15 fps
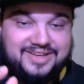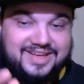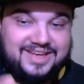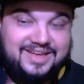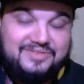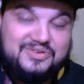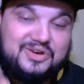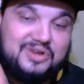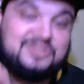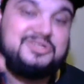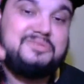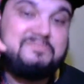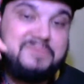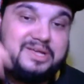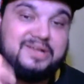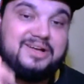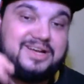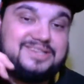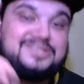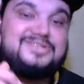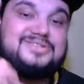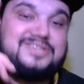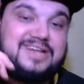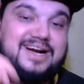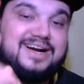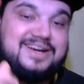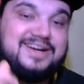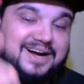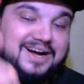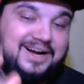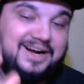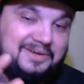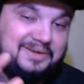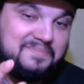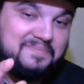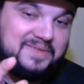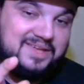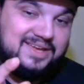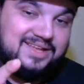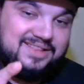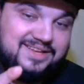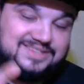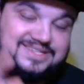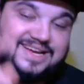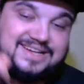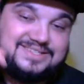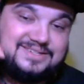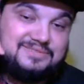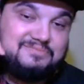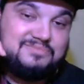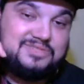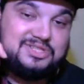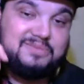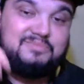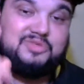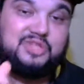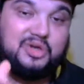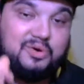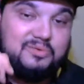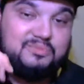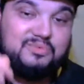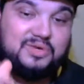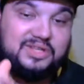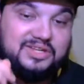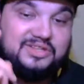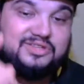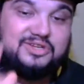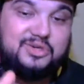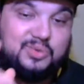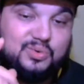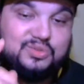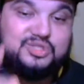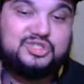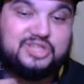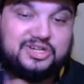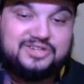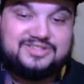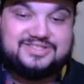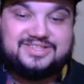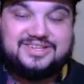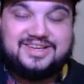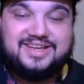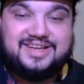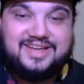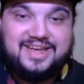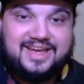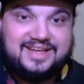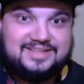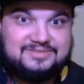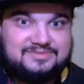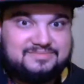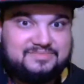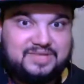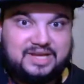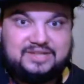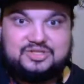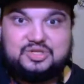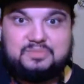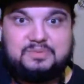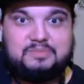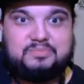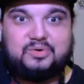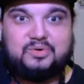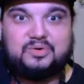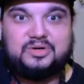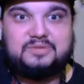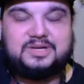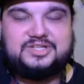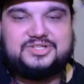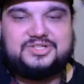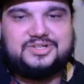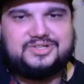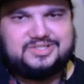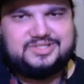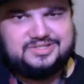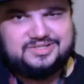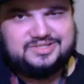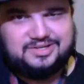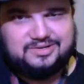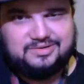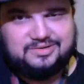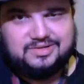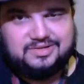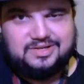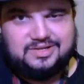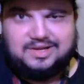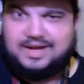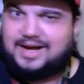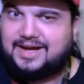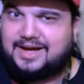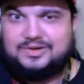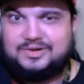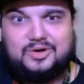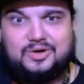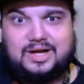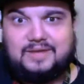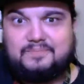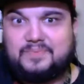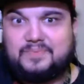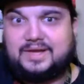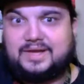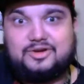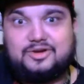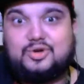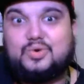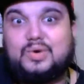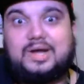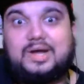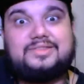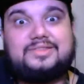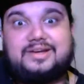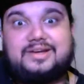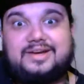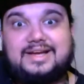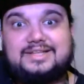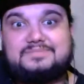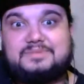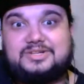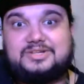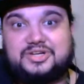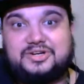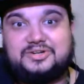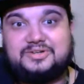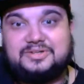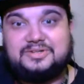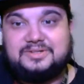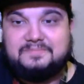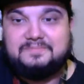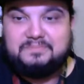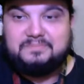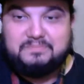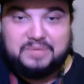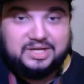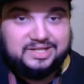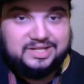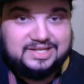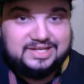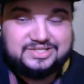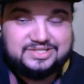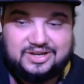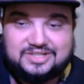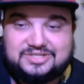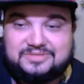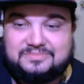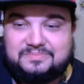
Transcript: if you go to millhustles.com there's actually some dope, really cool shirts. And like two people ordered my shirts. So I don't know. I don't know who out there has my shirt, but that's awesome.